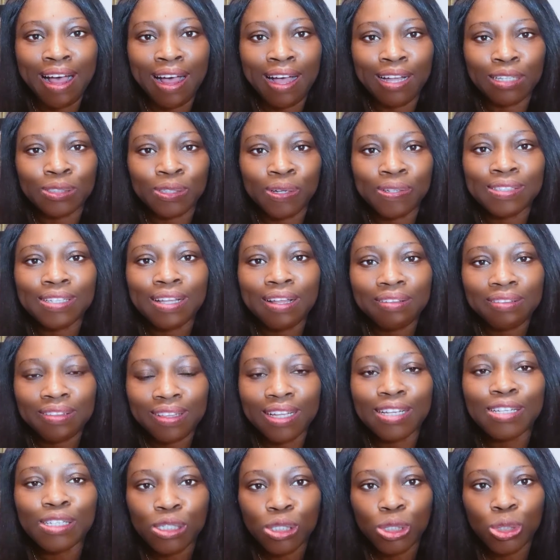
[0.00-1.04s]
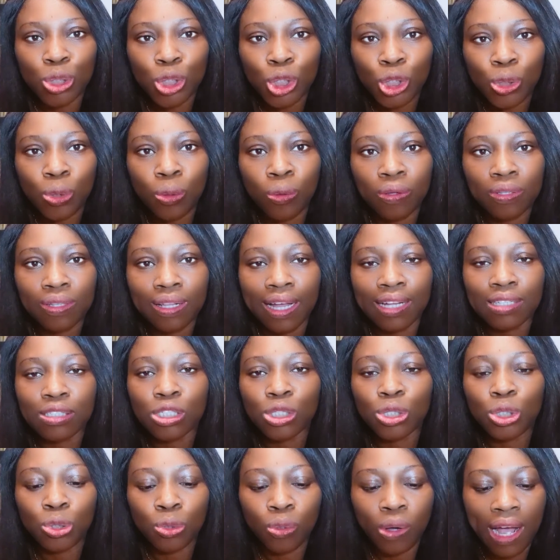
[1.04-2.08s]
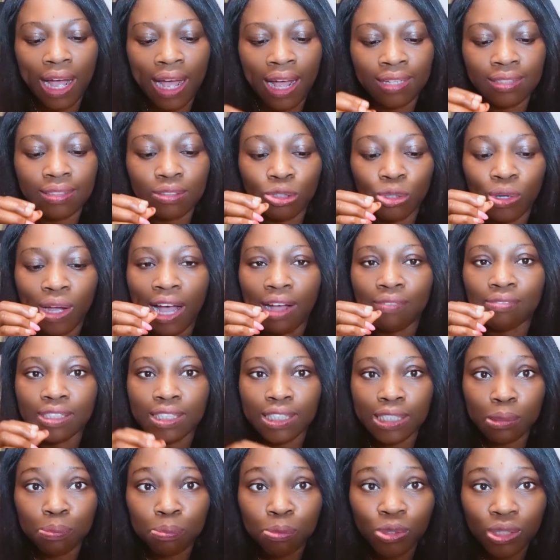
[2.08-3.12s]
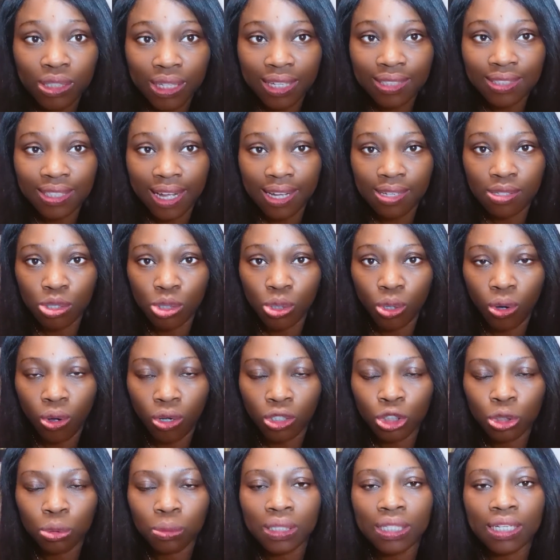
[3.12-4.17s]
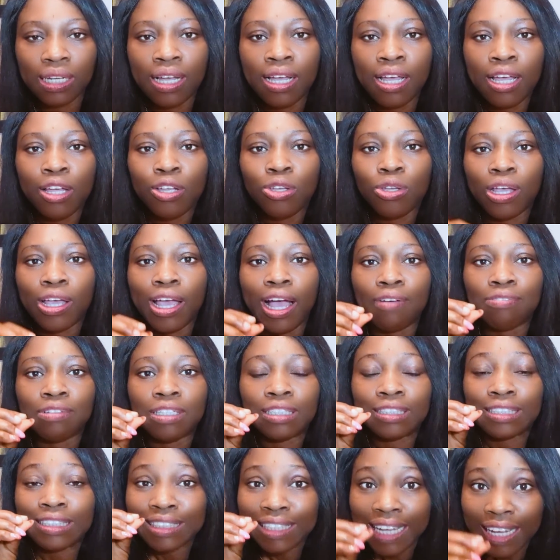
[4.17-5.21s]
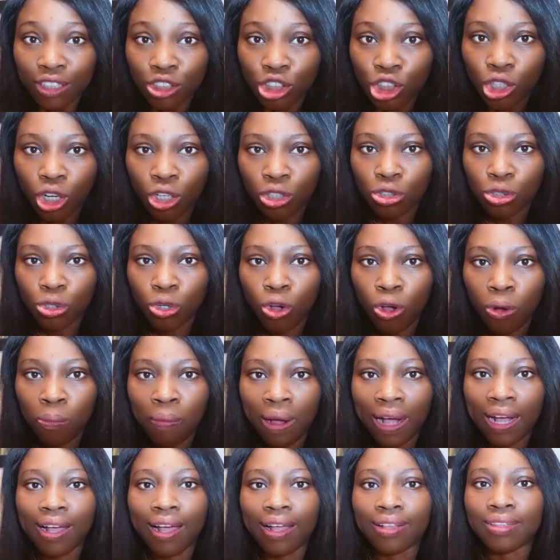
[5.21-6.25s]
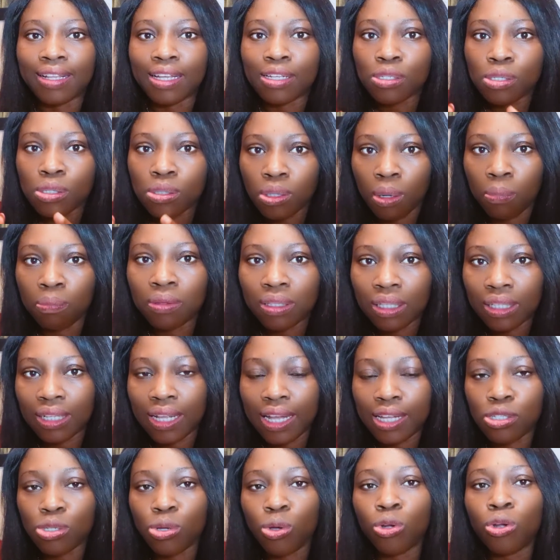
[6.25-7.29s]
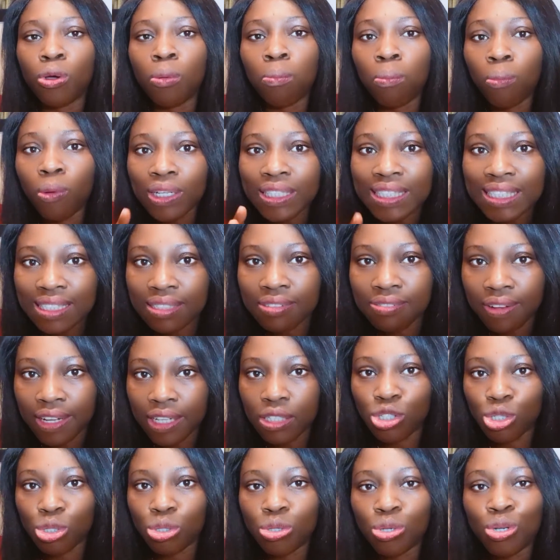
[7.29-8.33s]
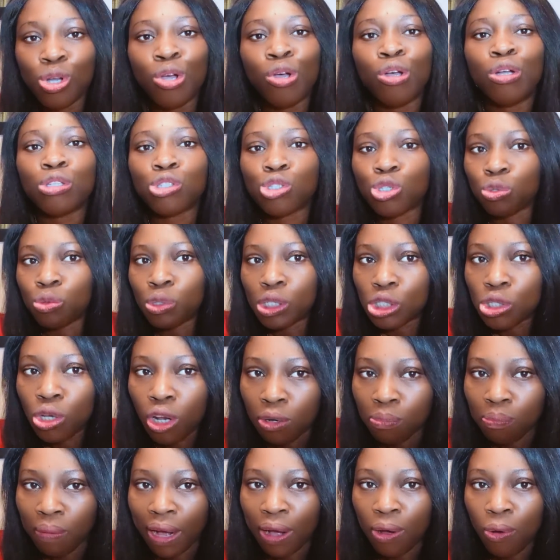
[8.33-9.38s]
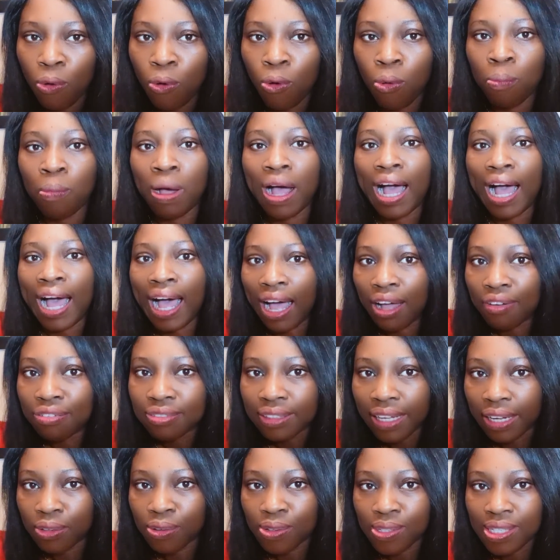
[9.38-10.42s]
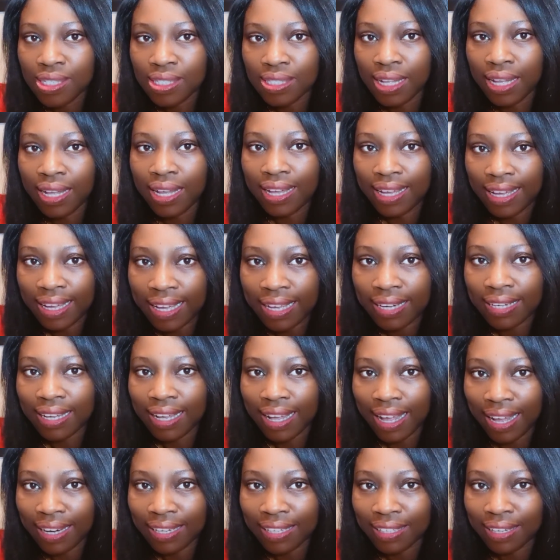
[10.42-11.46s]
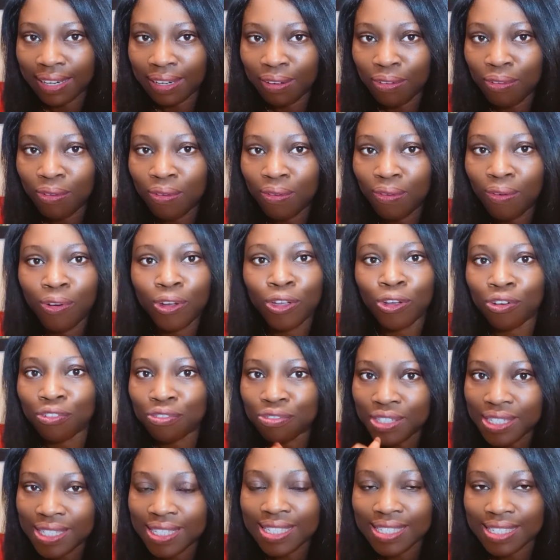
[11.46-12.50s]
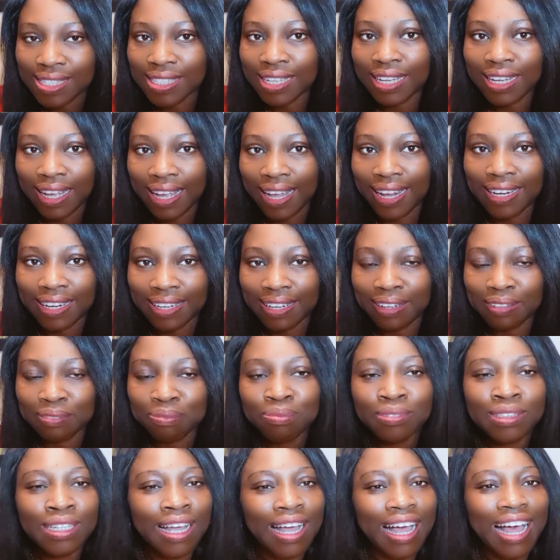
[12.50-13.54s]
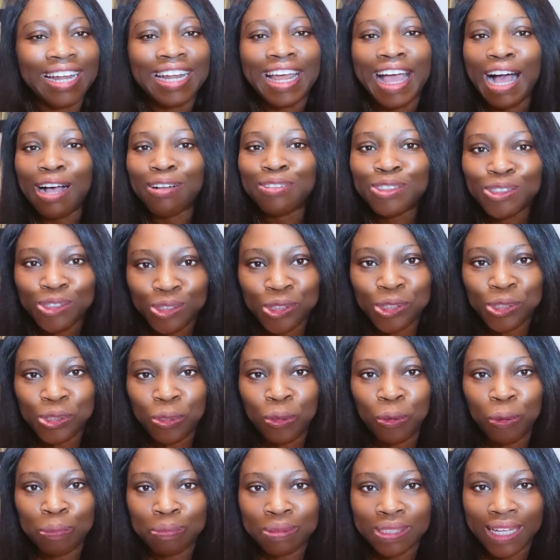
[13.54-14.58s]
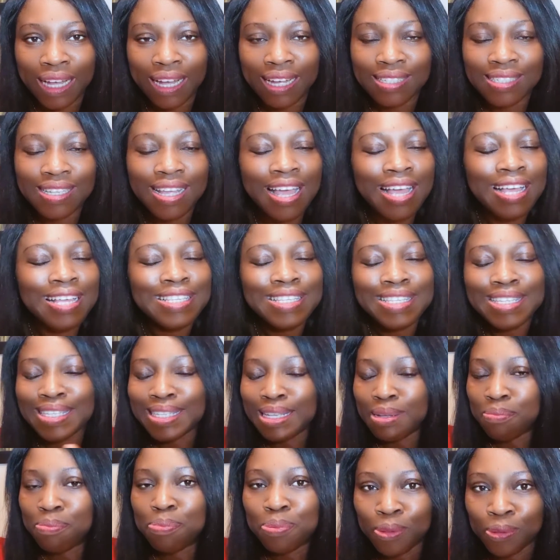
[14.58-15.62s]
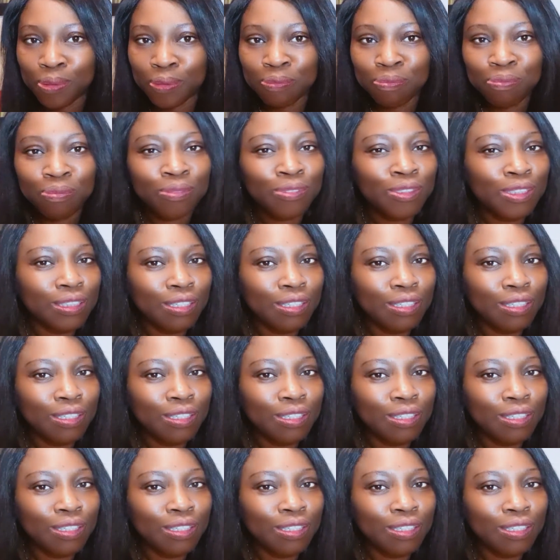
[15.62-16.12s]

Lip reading: are just things to show that you have deep-rooted ties to your country, you have intention to go back, and there's something that's going to motivate you to return back home after your stay in Canada or your visit in Canada. And how do you show home ties? Simple.